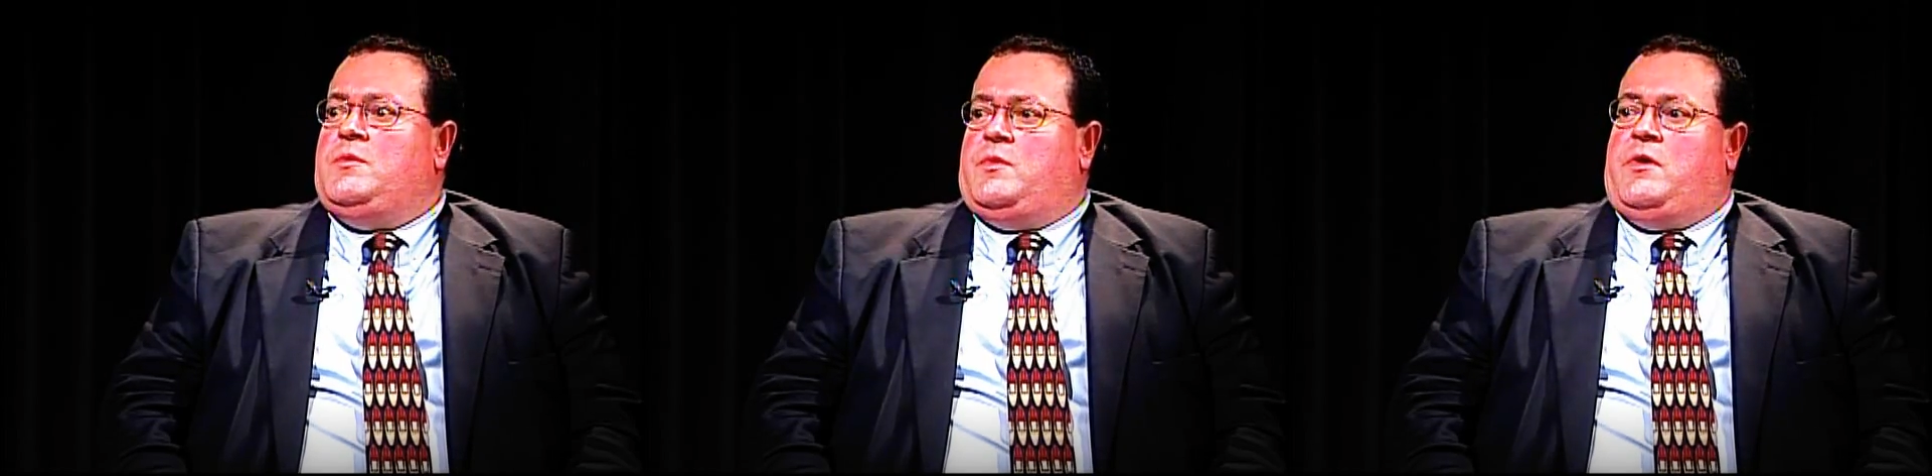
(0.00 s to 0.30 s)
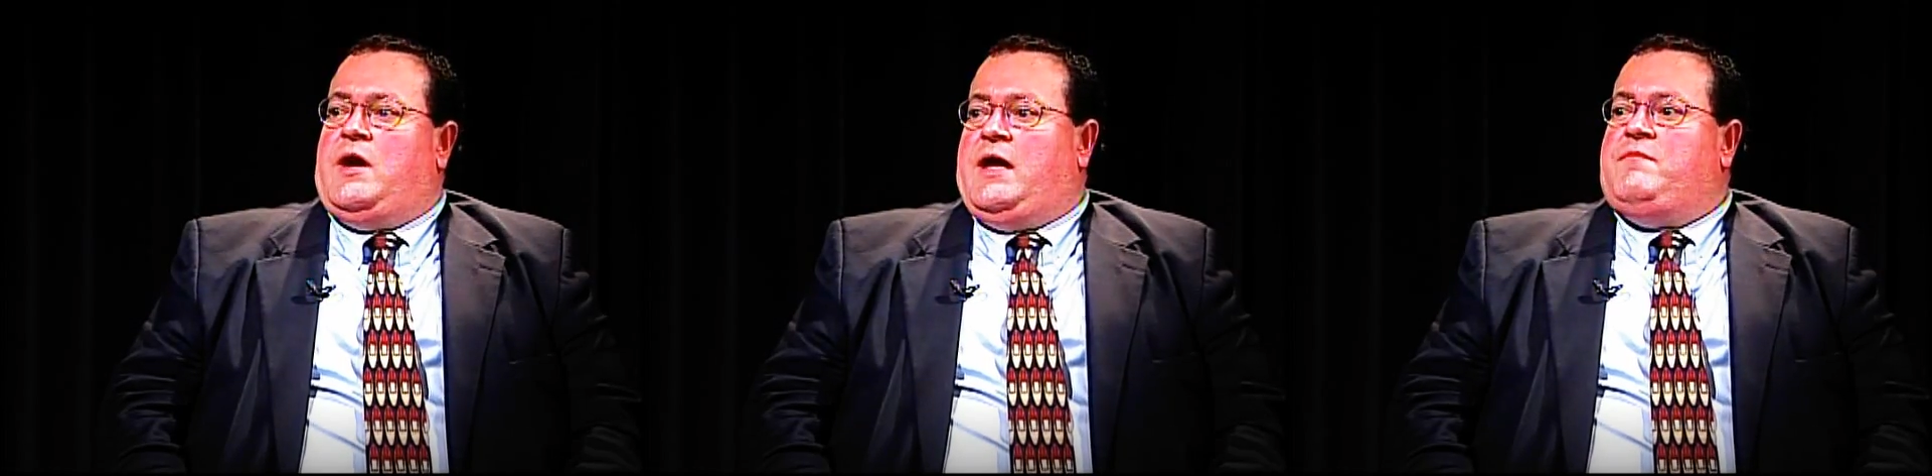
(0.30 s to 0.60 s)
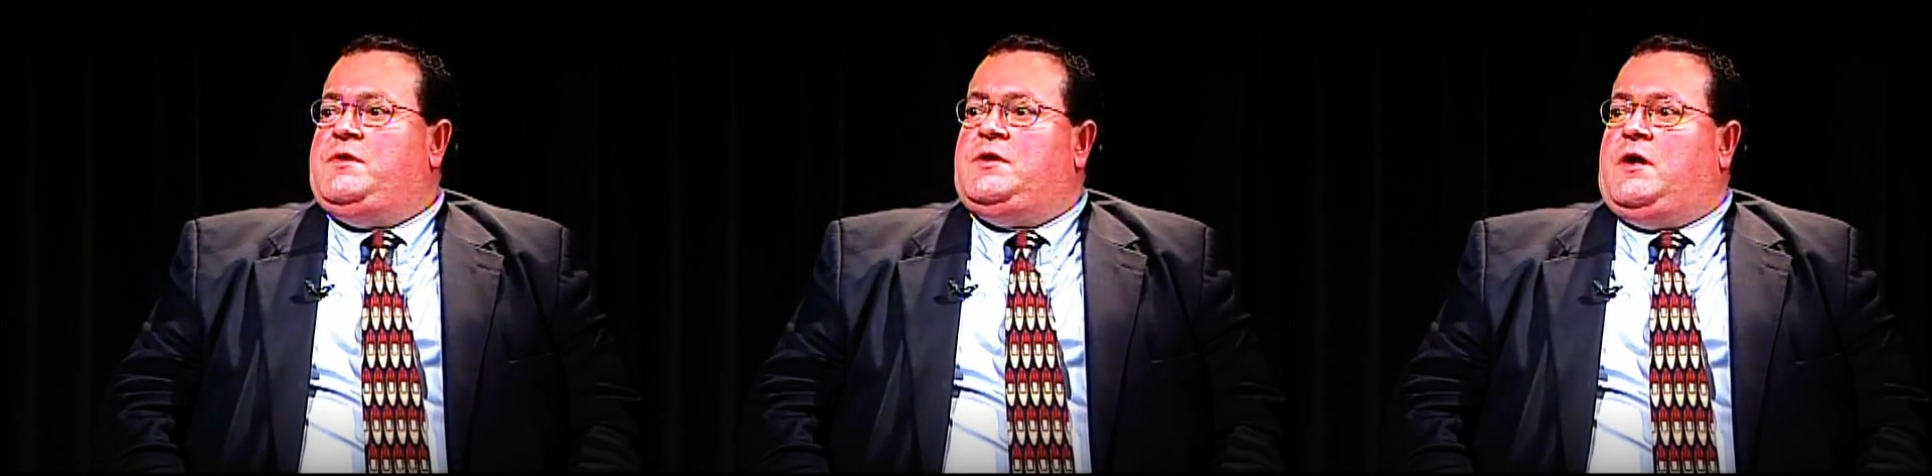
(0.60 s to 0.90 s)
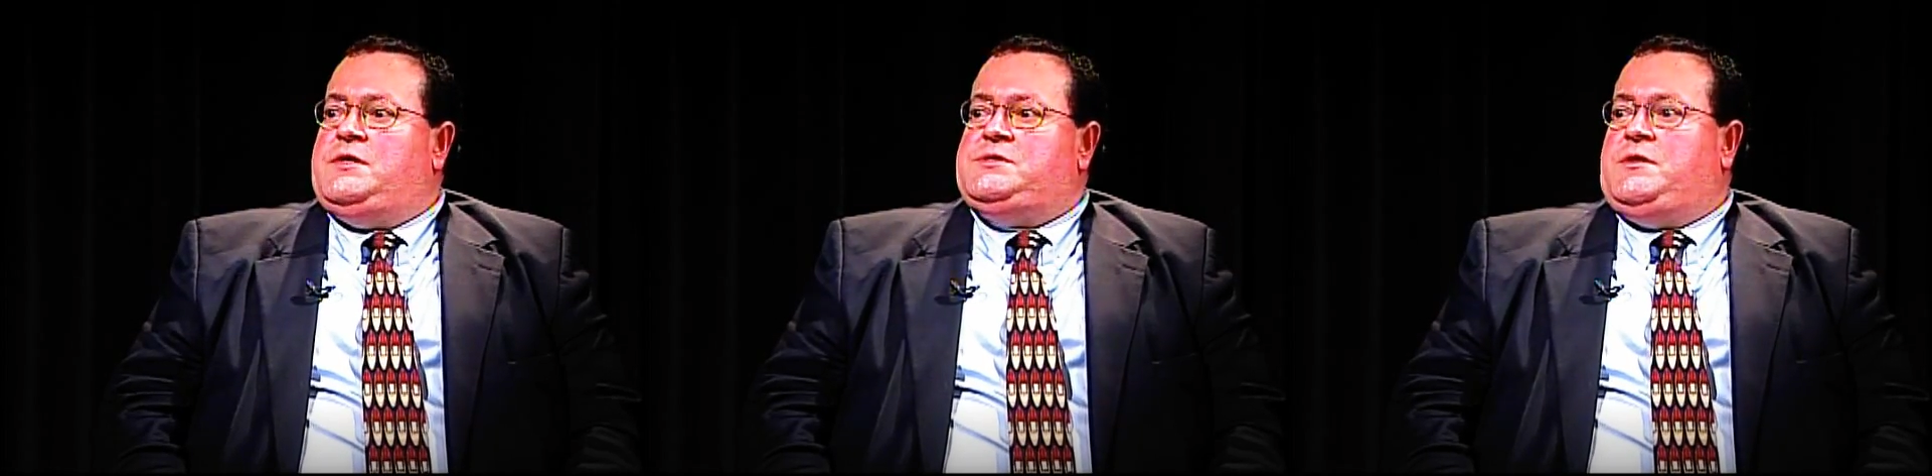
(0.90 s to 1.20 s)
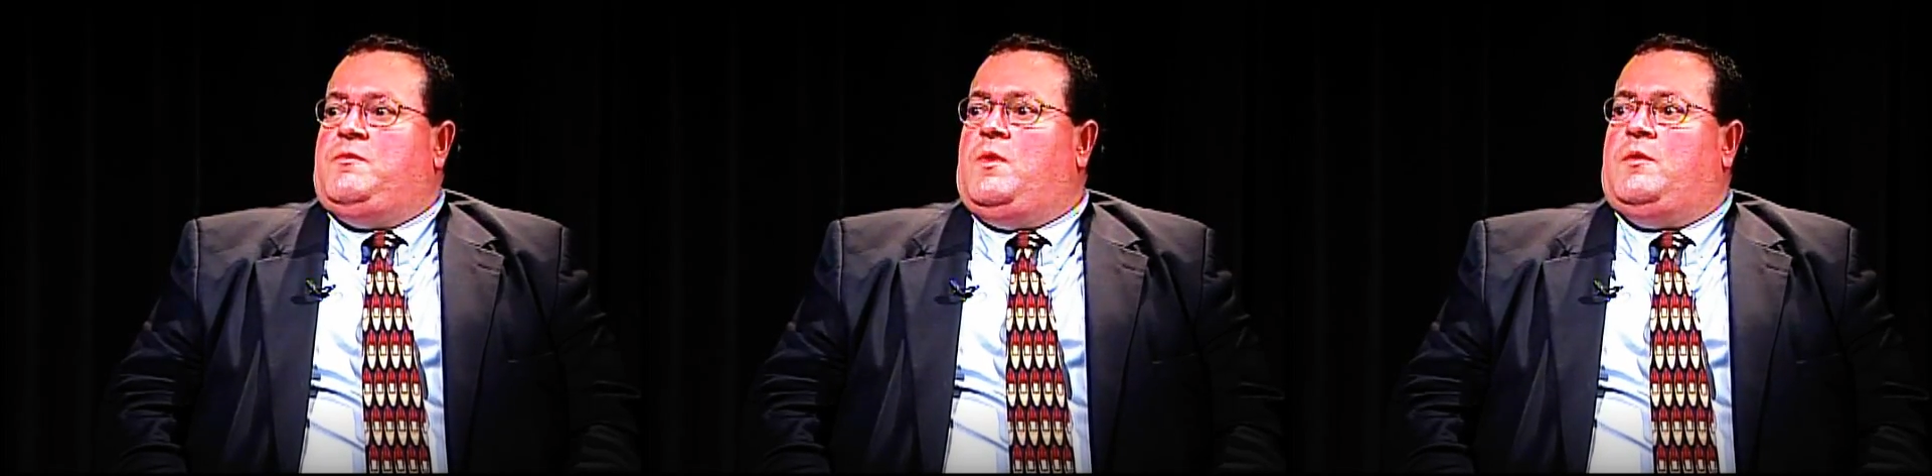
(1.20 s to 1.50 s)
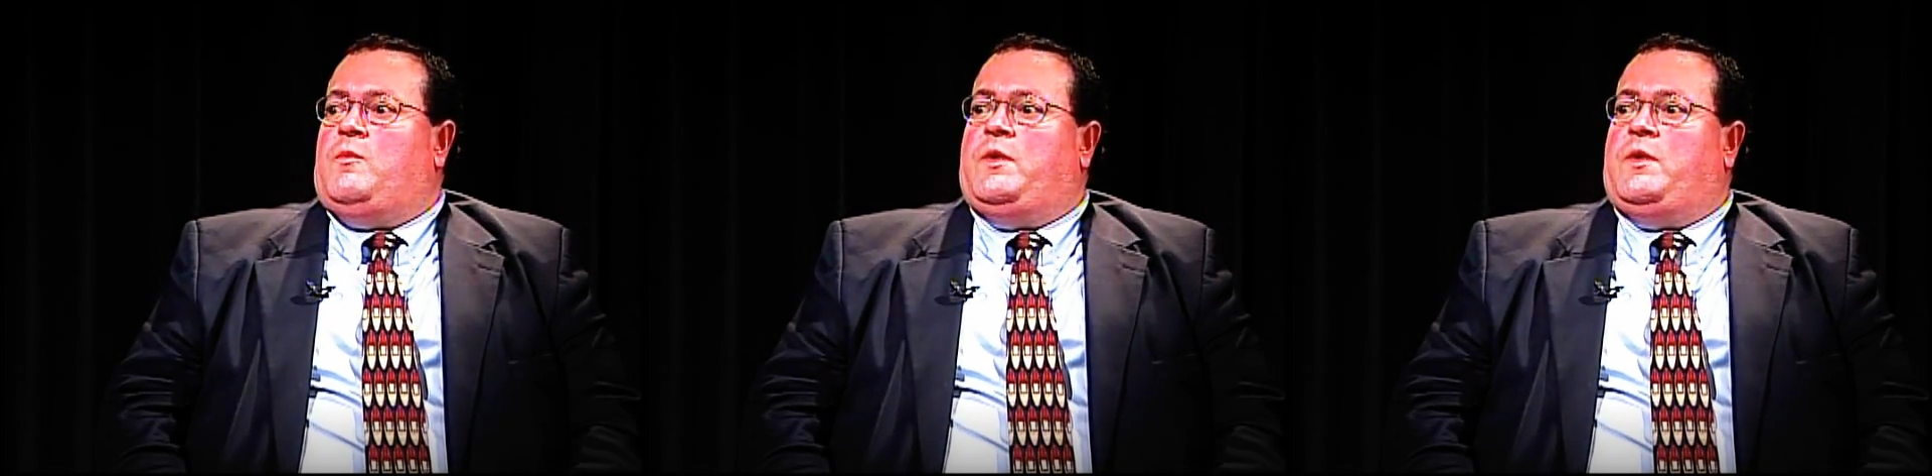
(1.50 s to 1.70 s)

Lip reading: We're advertising what